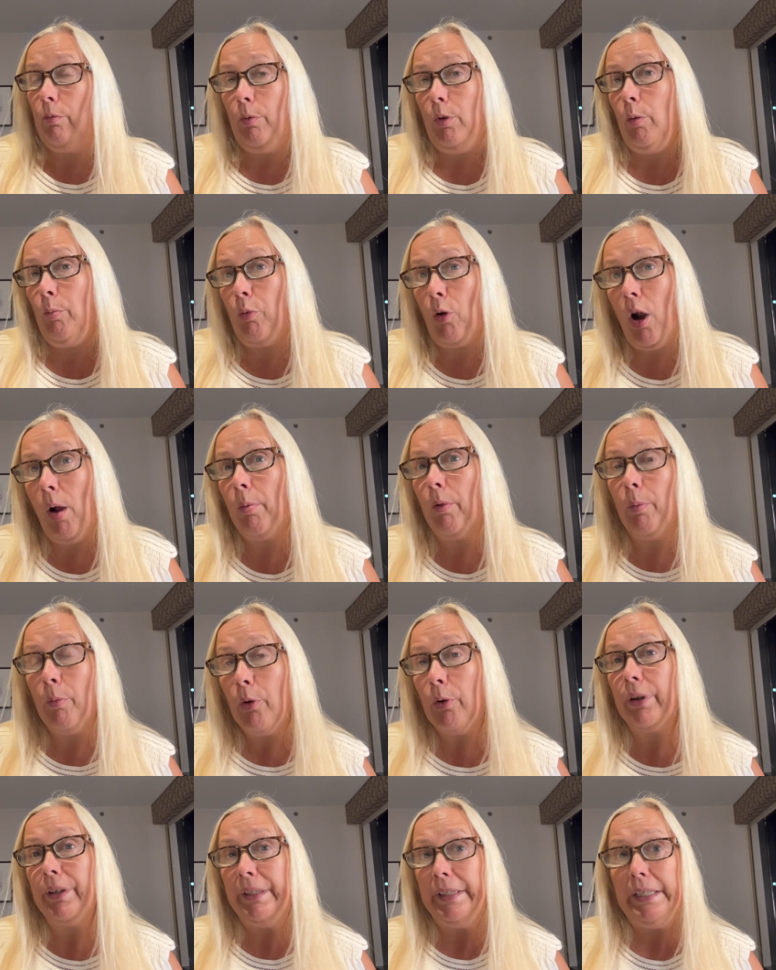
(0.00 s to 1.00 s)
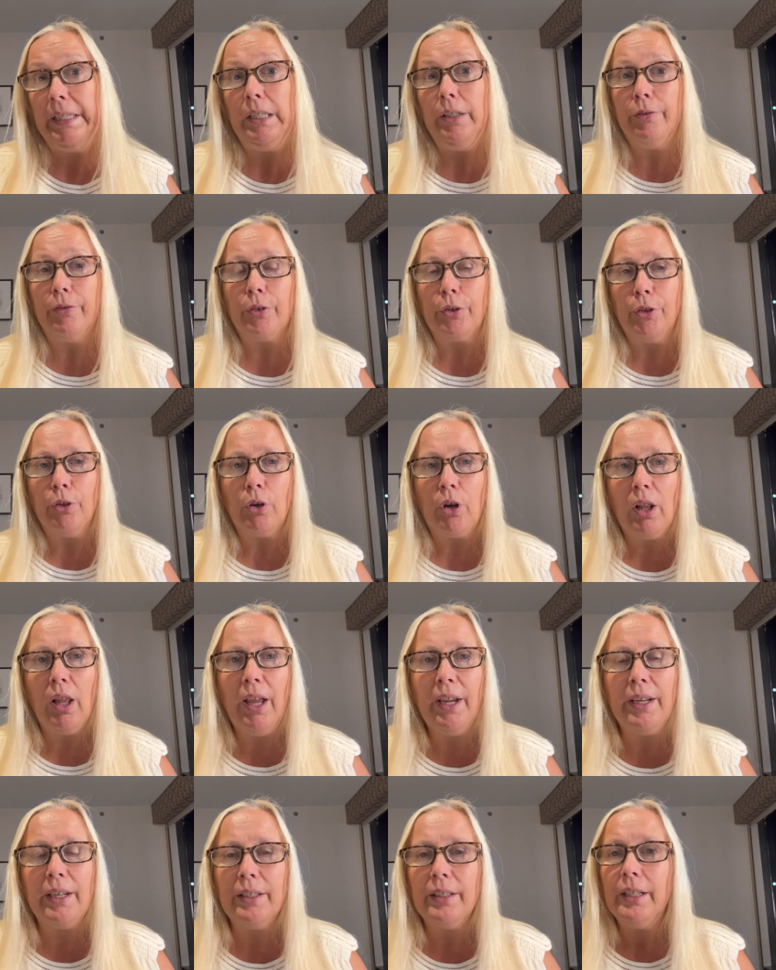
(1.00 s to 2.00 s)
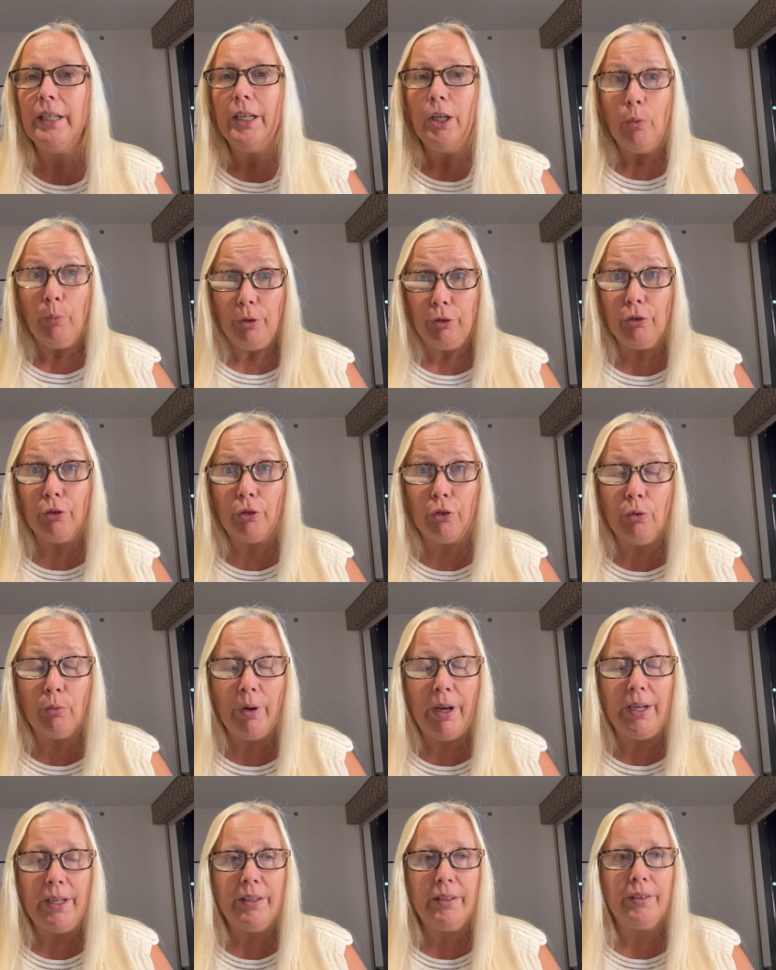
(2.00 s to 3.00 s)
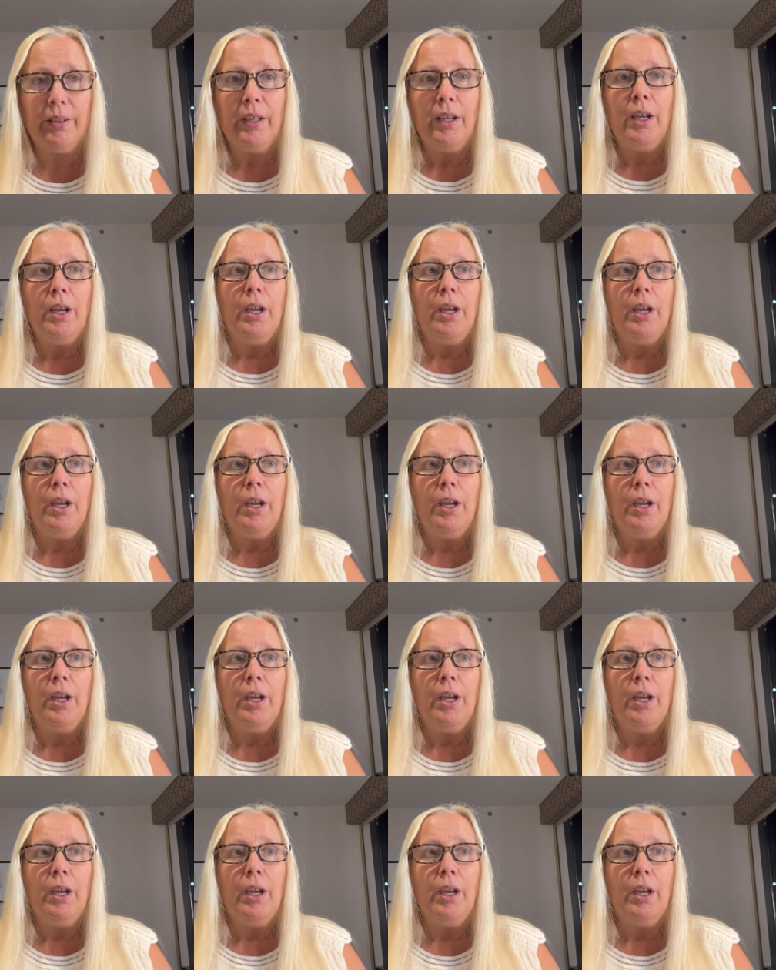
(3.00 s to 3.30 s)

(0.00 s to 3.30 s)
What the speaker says: problem or a need for your client, which is great,